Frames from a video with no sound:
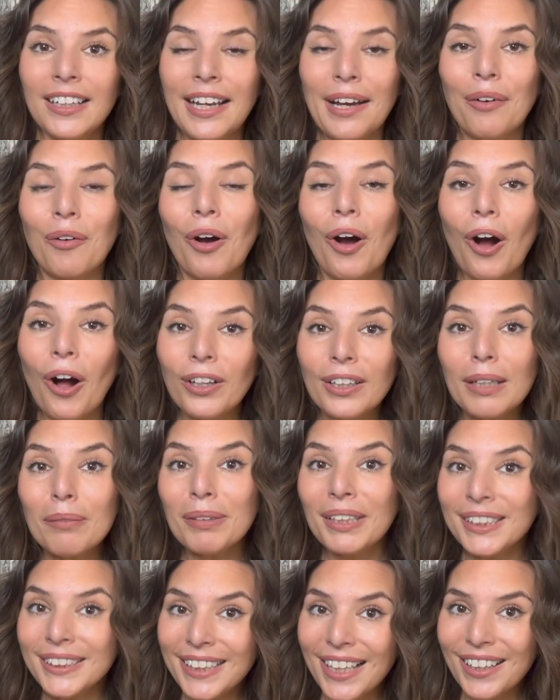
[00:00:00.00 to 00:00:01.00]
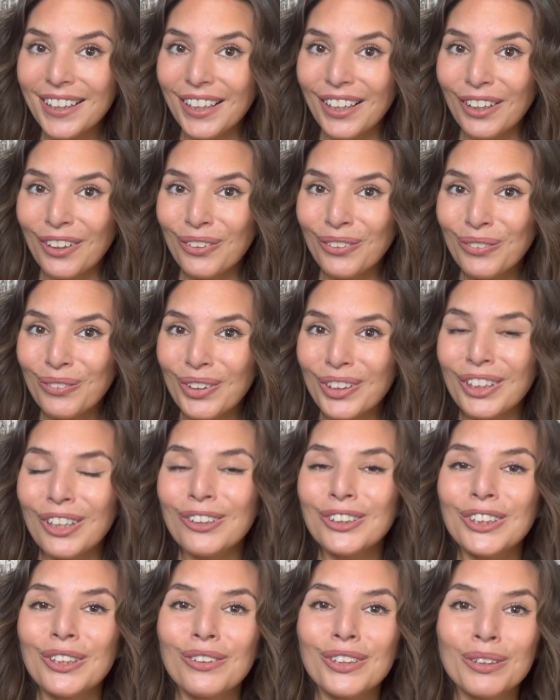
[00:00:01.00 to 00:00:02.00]
Now, all that being said though, what
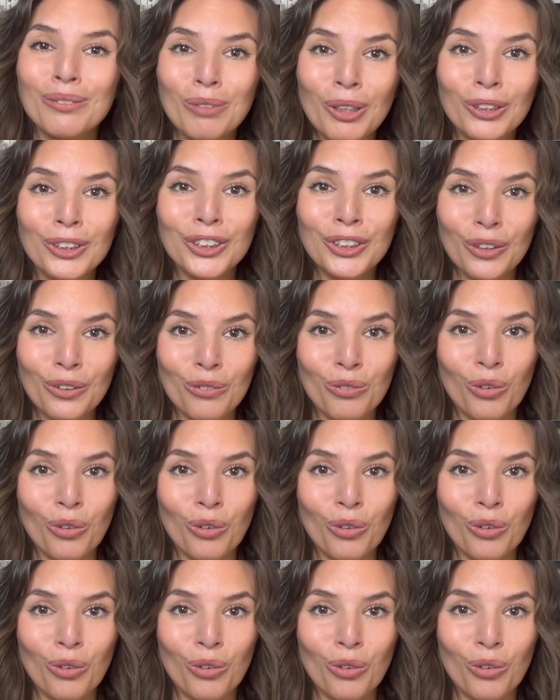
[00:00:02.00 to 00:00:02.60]
LOSO is most known